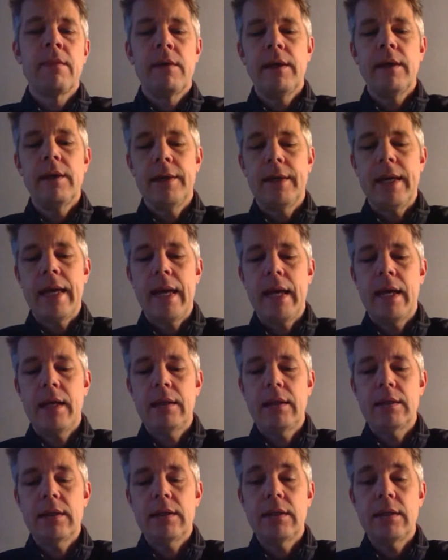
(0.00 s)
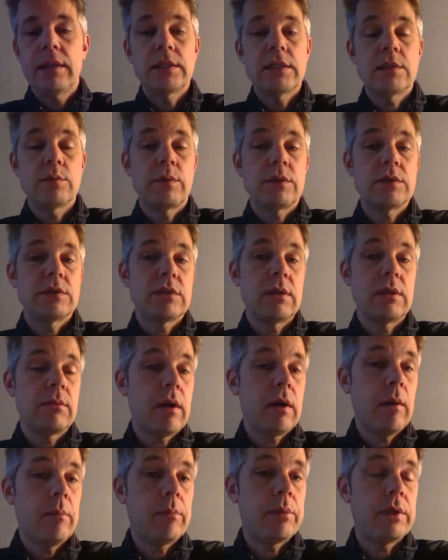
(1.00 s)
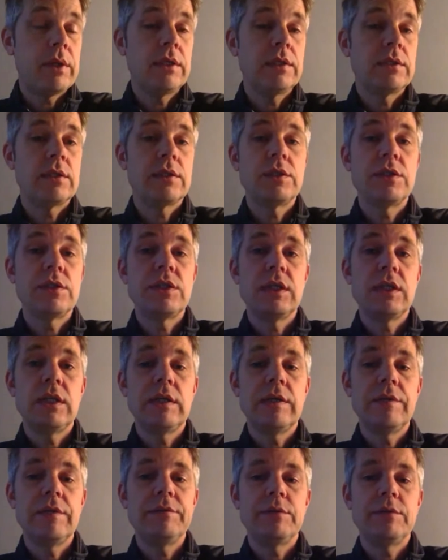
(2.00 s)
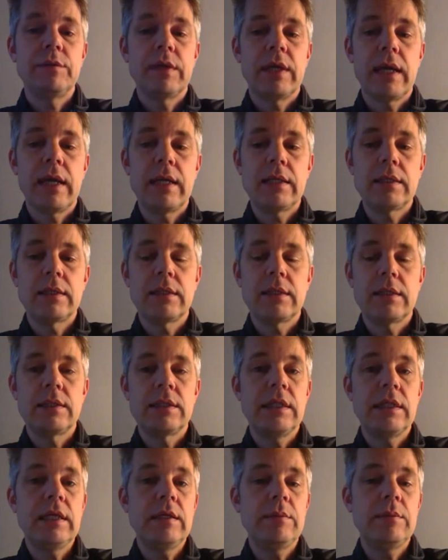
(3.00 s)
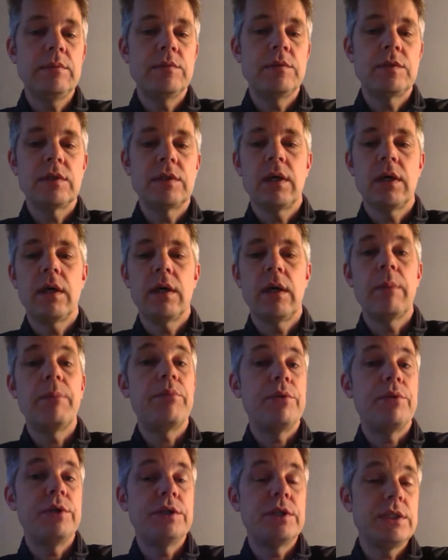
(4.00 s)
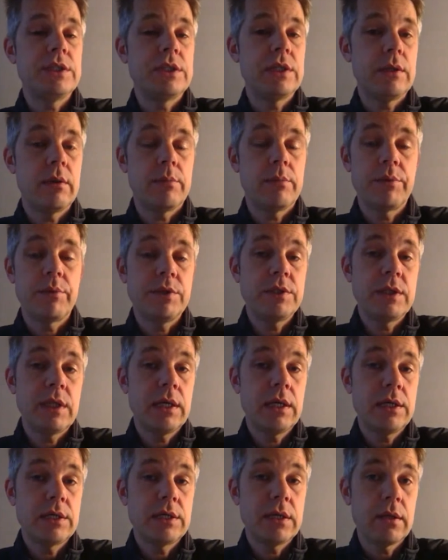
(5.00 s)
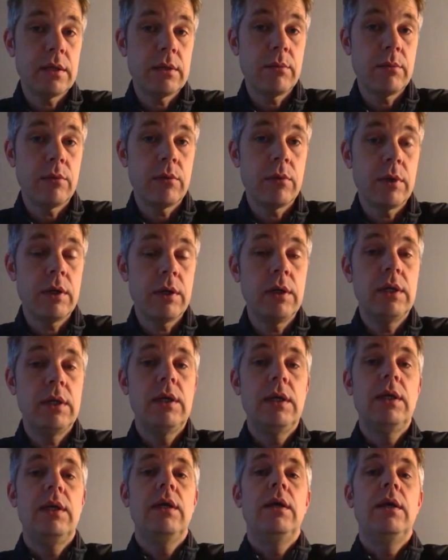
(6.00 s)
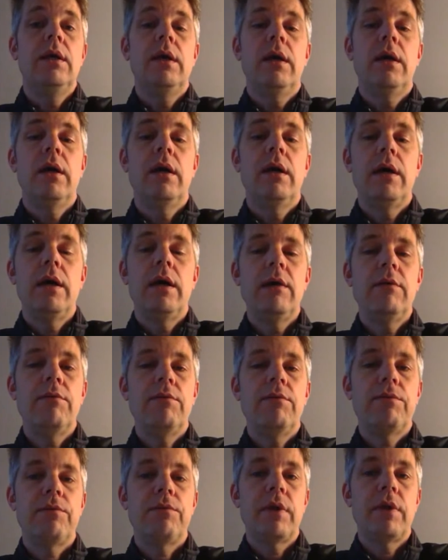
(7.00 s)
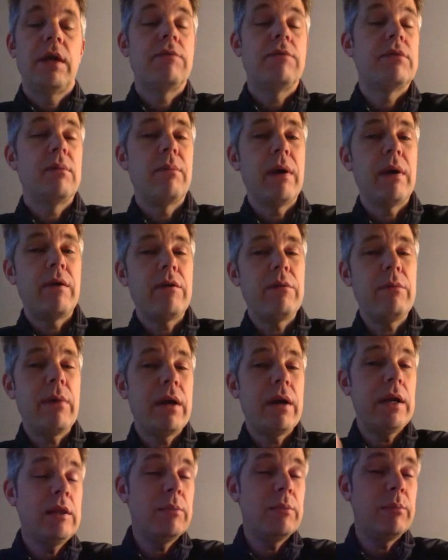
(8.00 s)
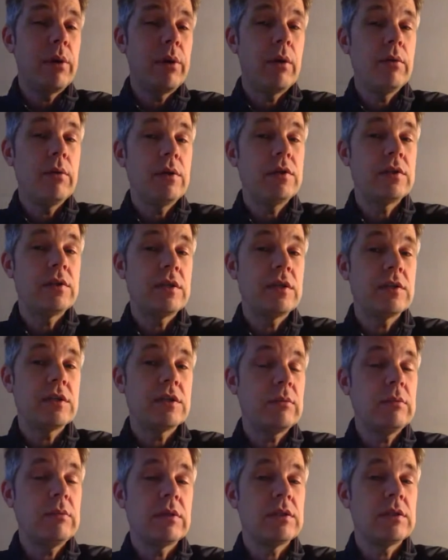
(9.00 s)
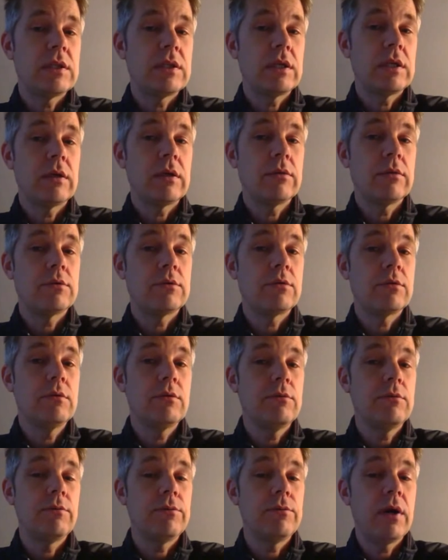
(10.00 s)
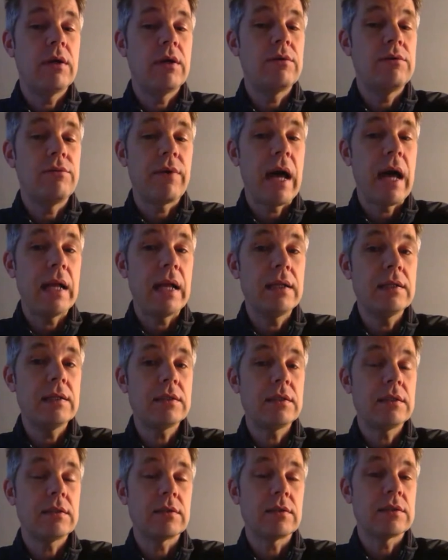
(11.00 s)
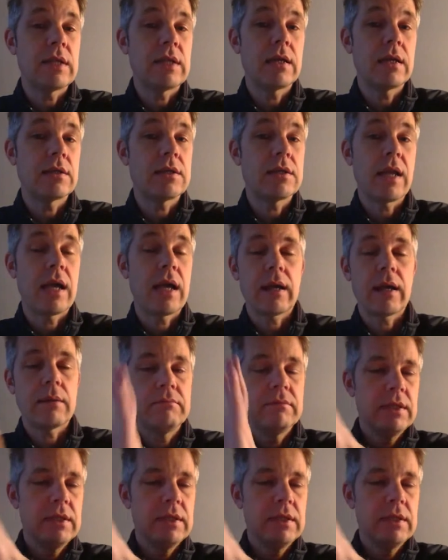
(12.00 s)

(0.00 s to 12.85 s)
And this is what some companies achieve to get teams appreciate each other more. If the merit money, the bonus system, is still too advanced, because that is like